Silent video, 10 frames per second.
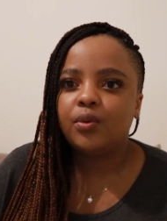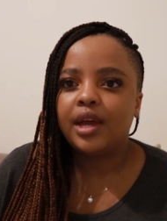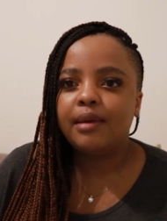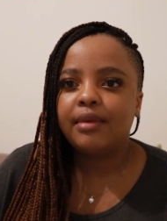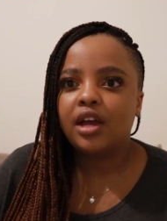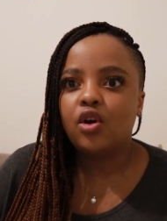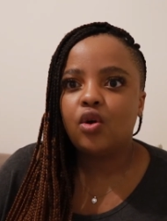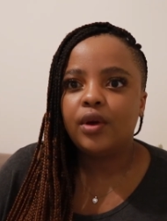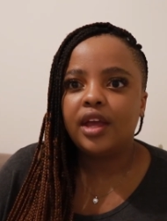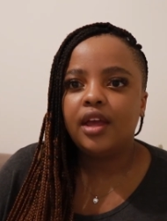Where am I
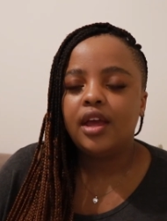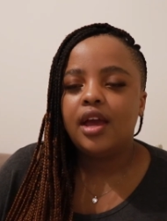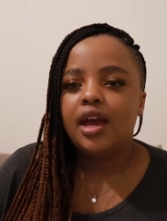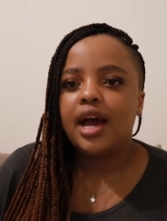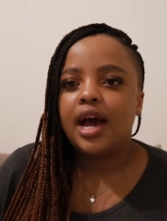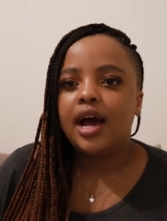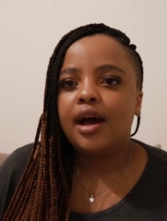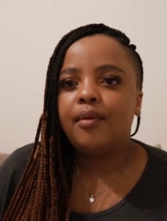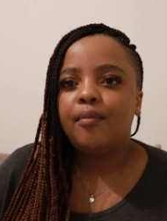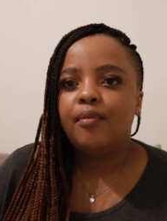going?
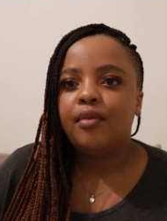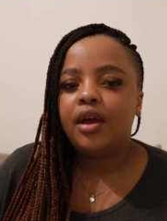Um,